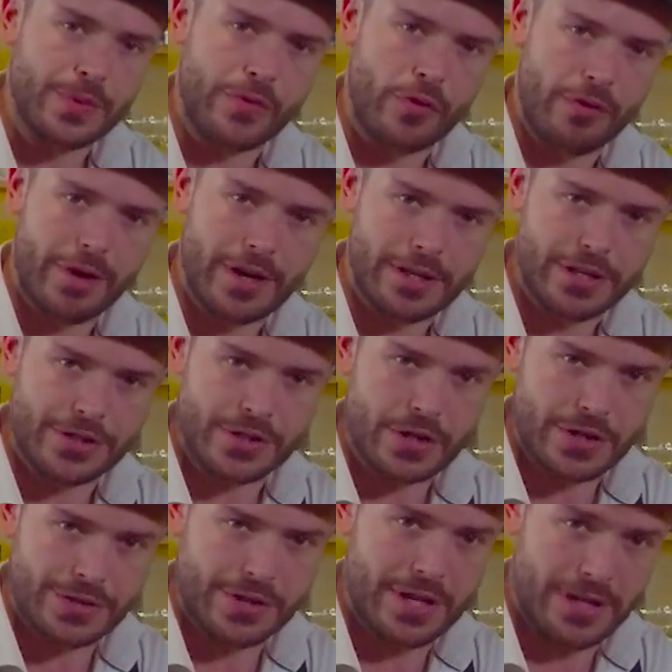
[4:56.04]
We've already
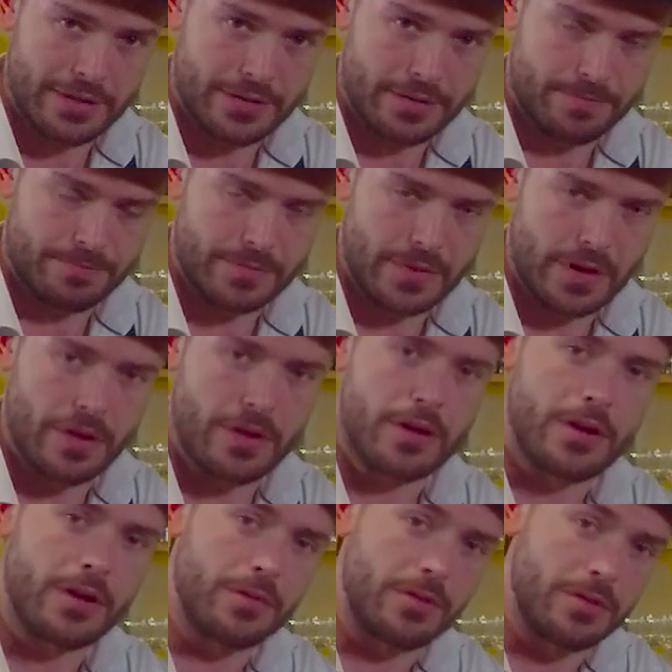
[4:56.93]
discussed that:
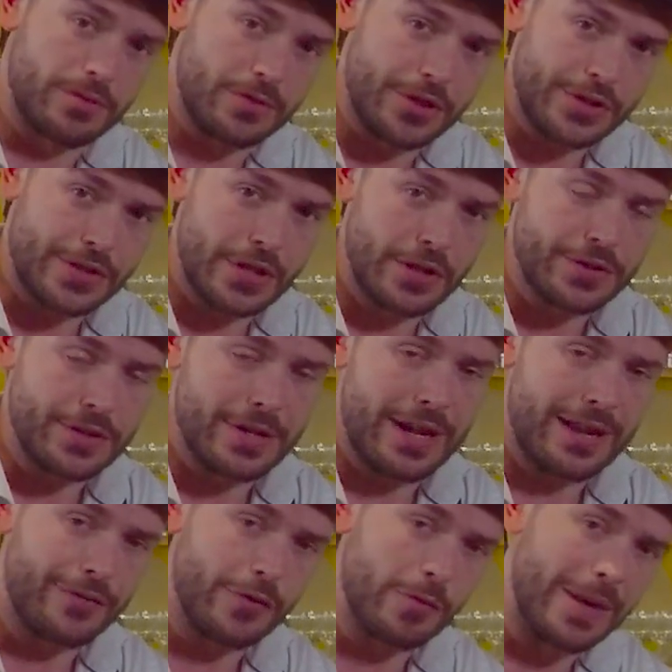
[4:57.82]

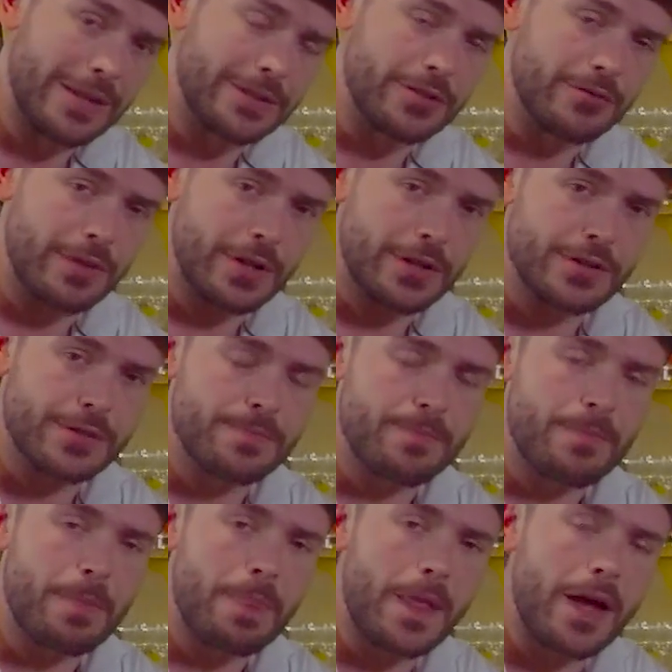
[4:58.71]
distilled and fermented drinks.
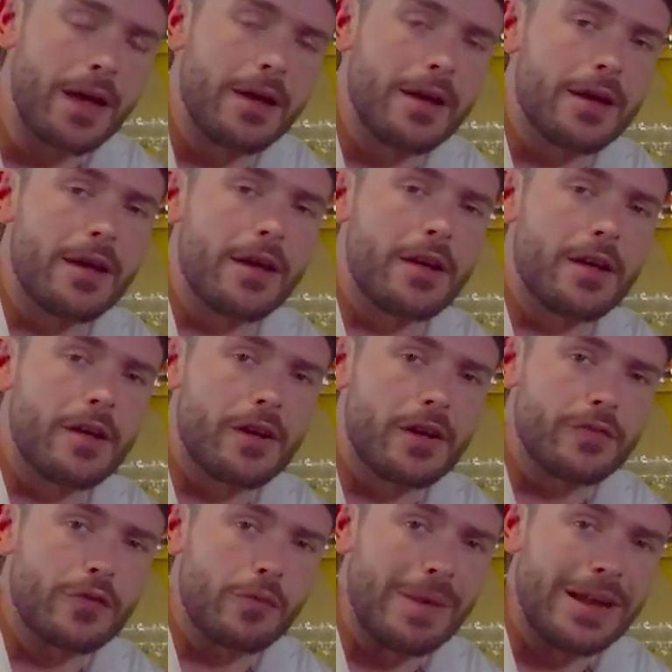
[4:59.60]

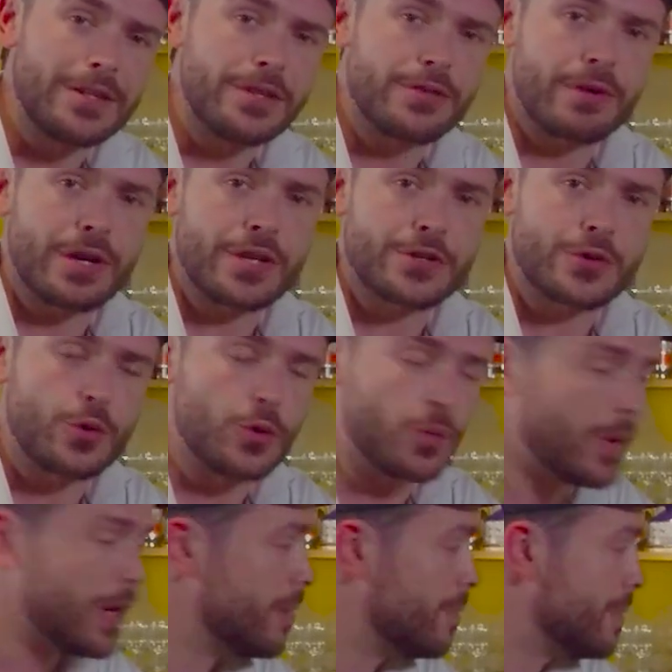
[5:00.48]
Fermented drinks
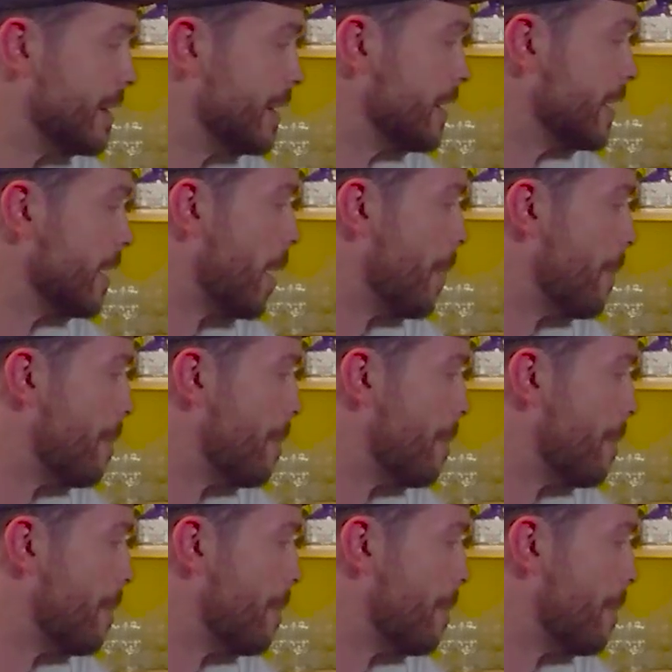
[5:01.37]
could well be